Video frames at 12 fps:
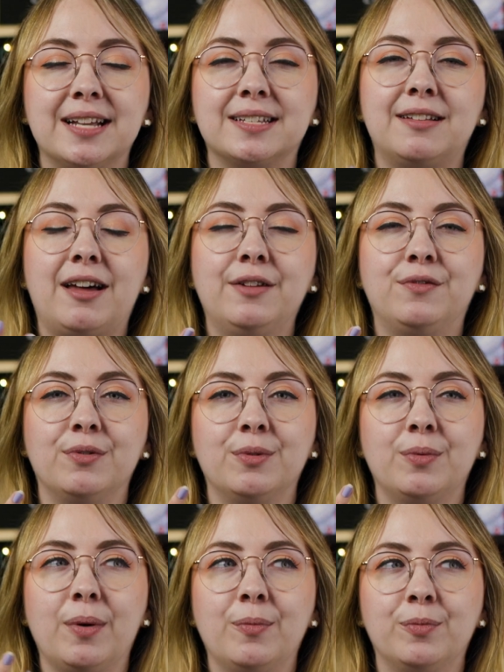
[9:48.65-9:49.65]
has a lot of
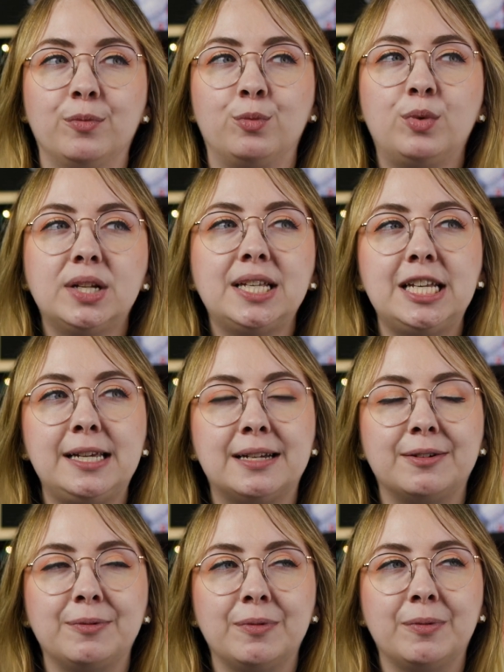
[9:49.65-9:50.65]
really